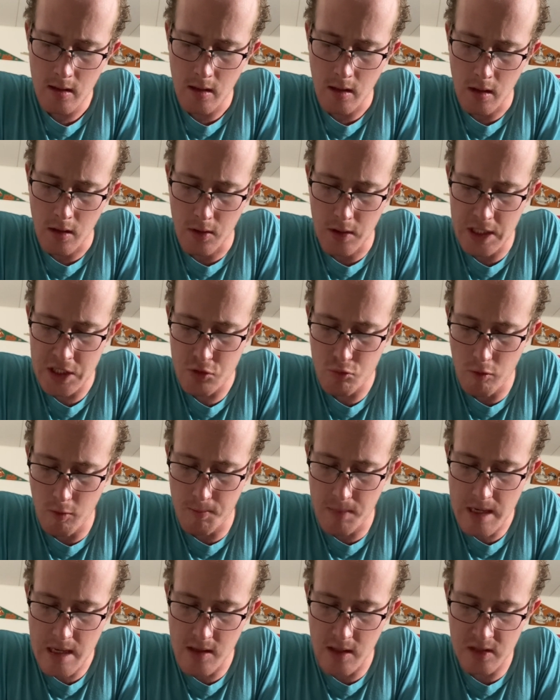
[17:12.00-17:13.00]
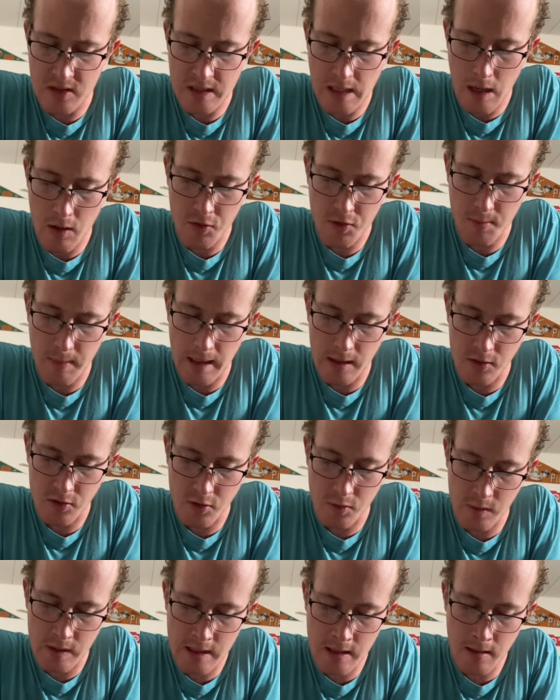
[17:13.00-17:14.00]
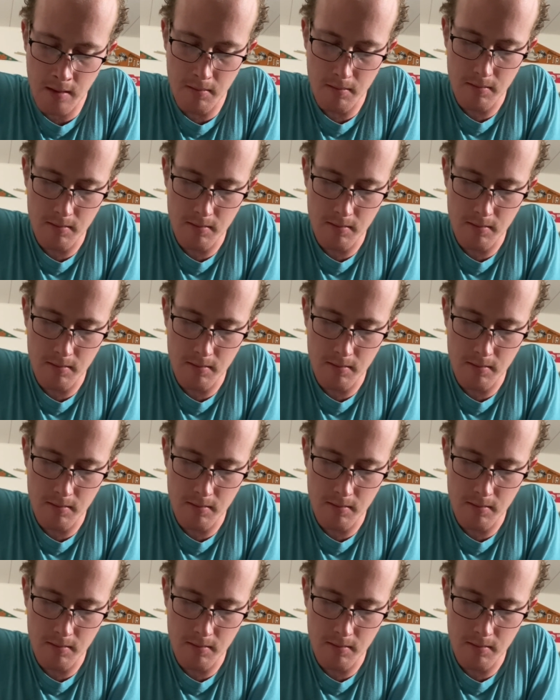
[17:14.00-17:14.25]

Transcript: This will be the south boundary.